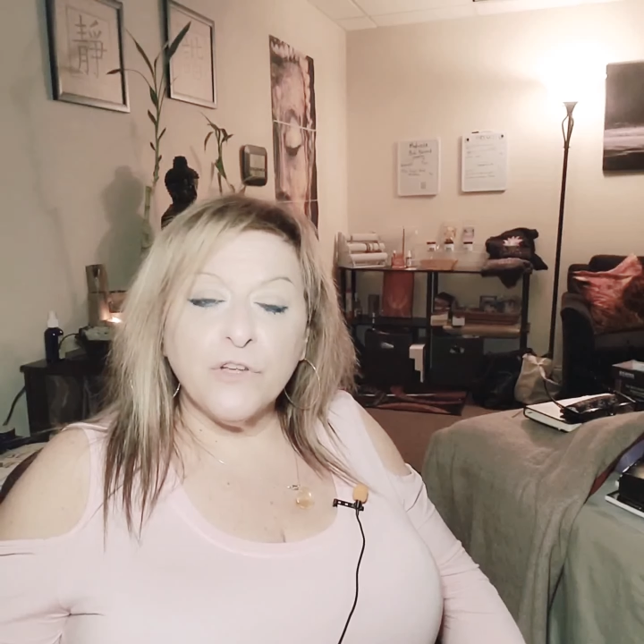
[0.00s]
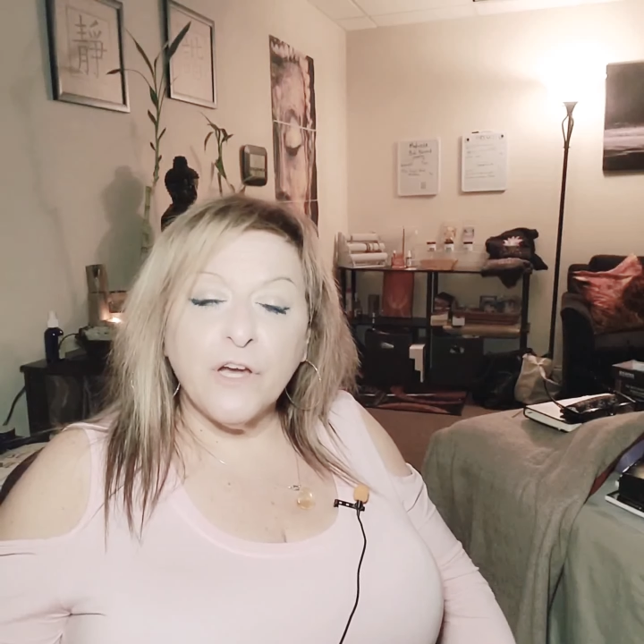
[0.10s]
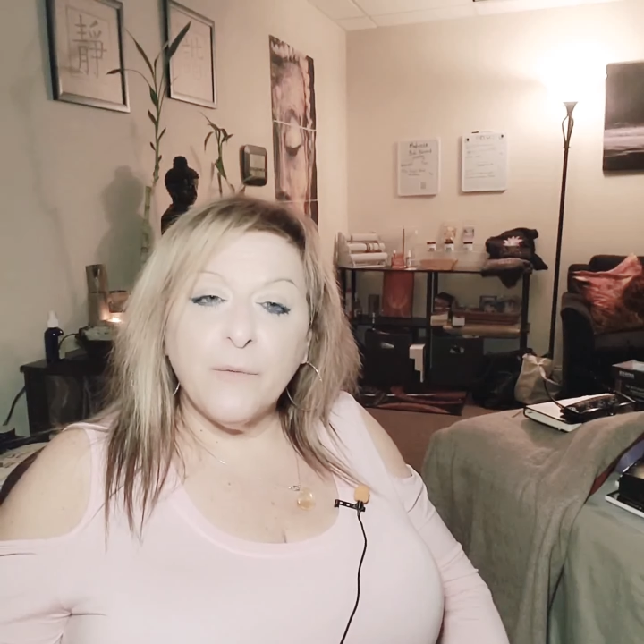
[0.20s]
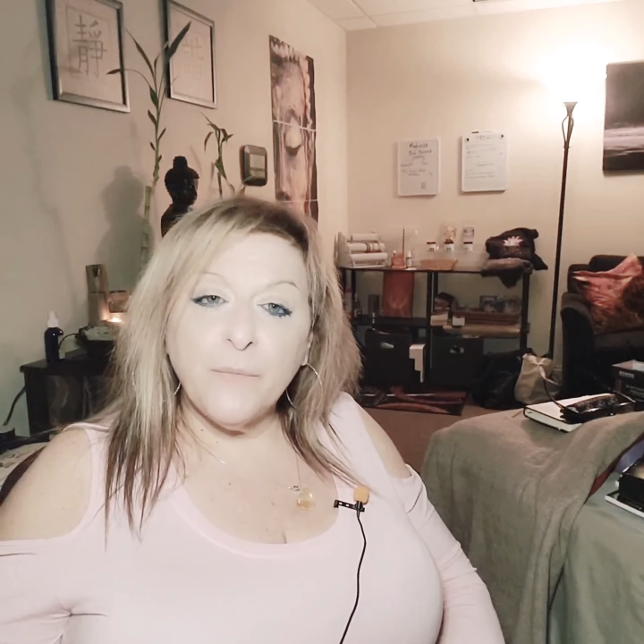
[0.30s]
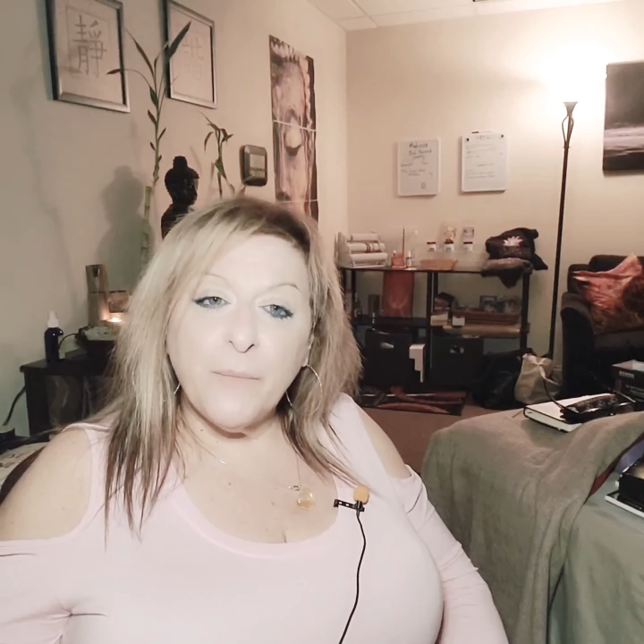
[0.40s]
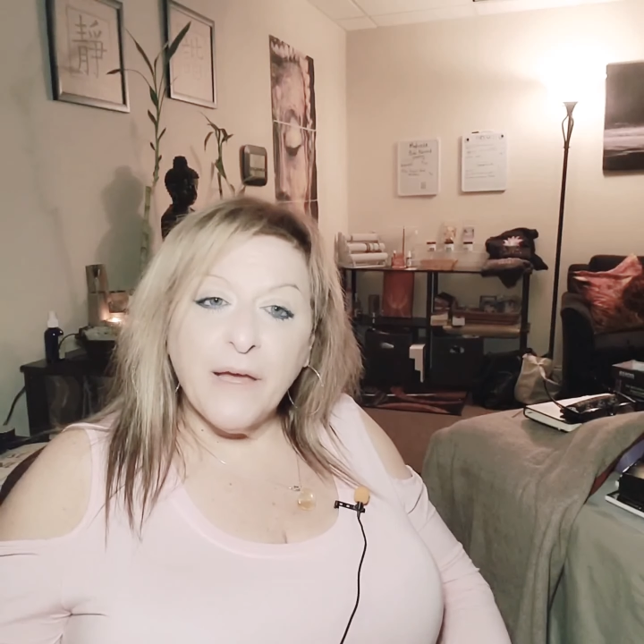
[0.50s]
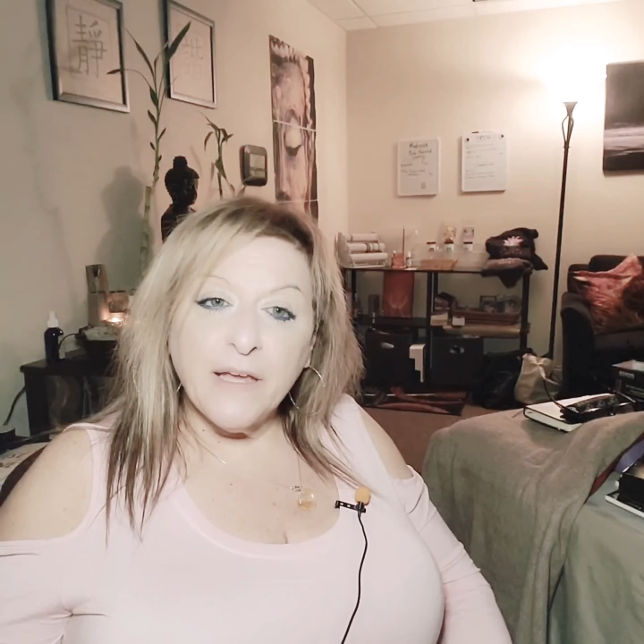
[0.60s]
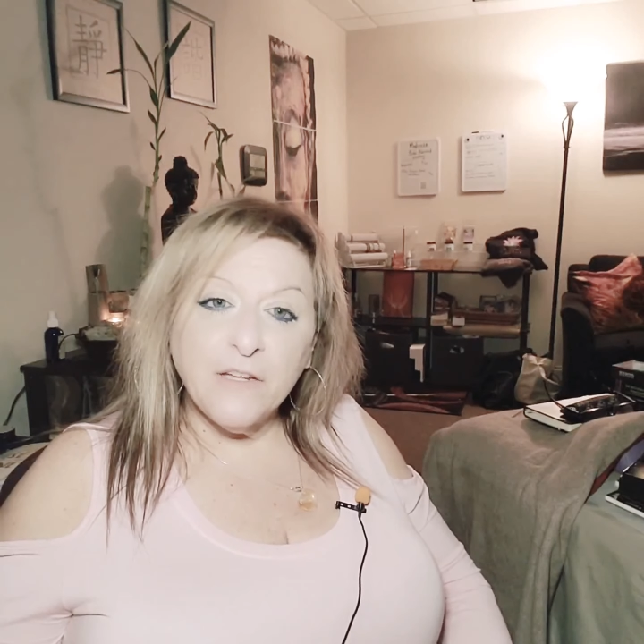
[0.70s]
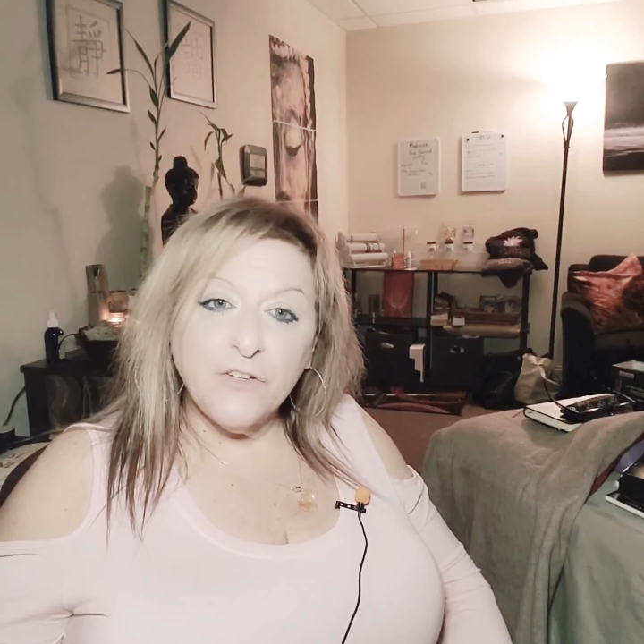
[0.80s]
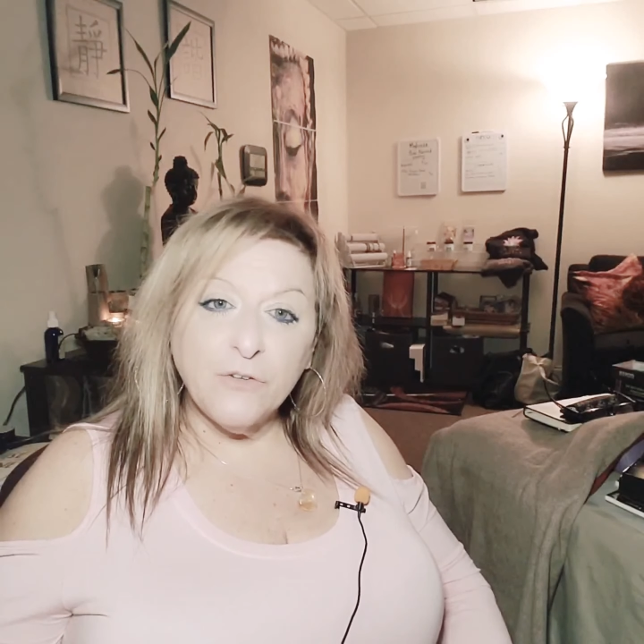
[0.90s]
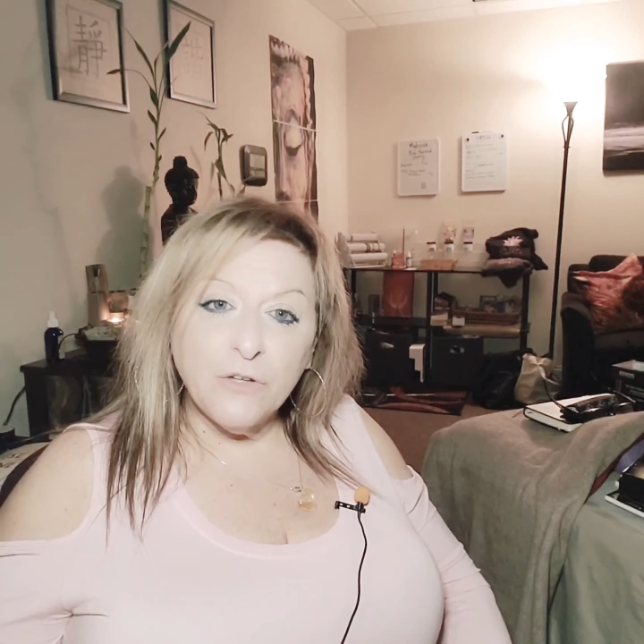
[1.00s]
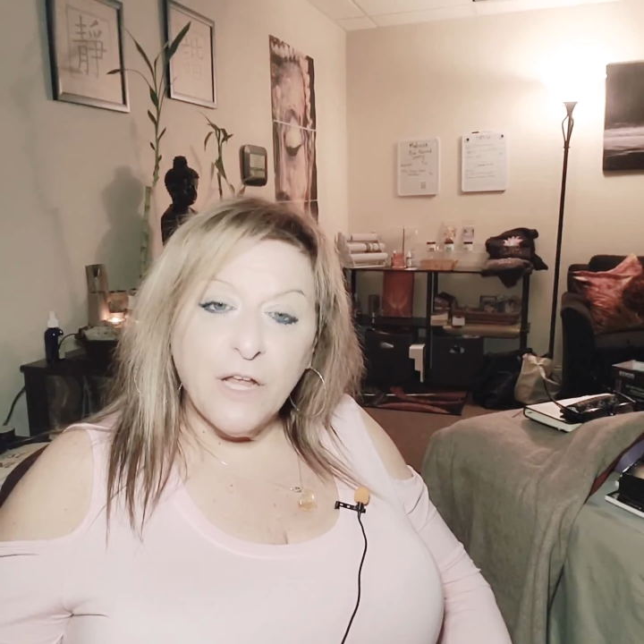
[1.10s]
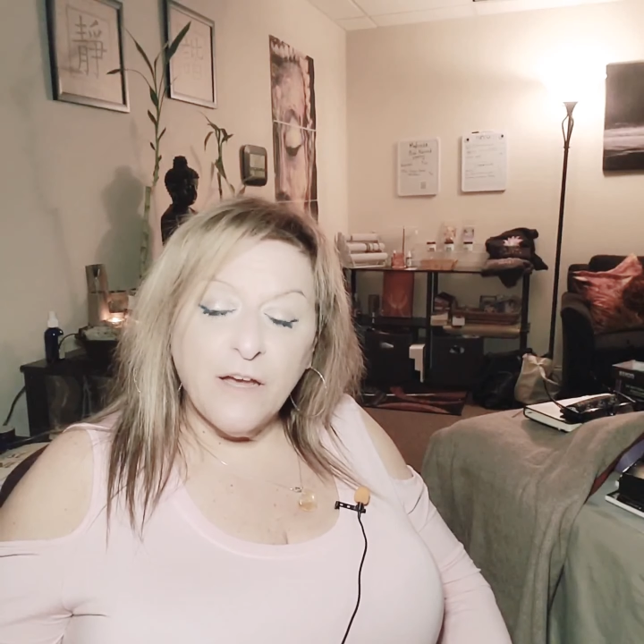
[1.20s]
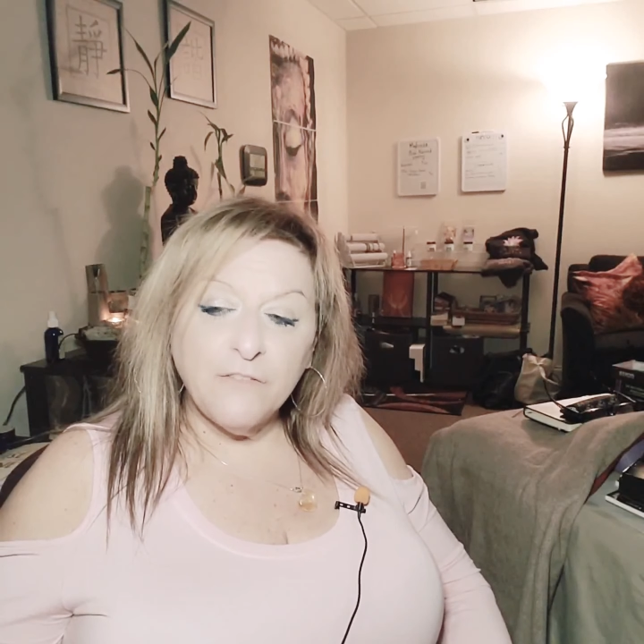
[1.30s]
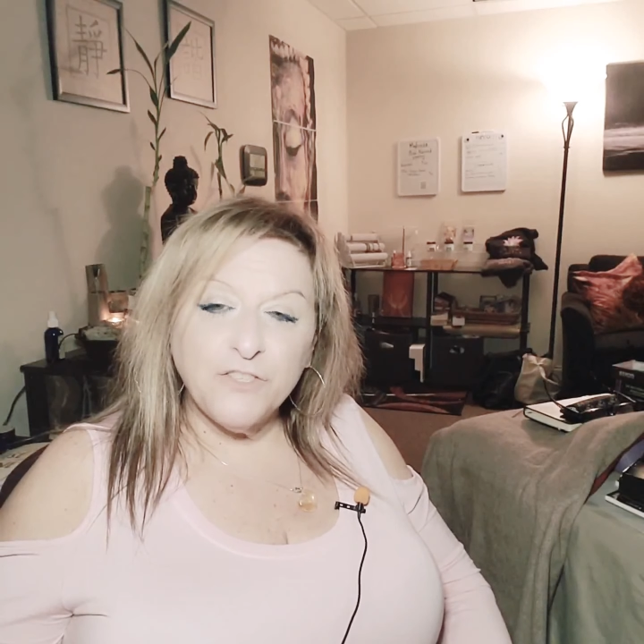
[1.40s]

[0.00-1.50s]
coming back into your life,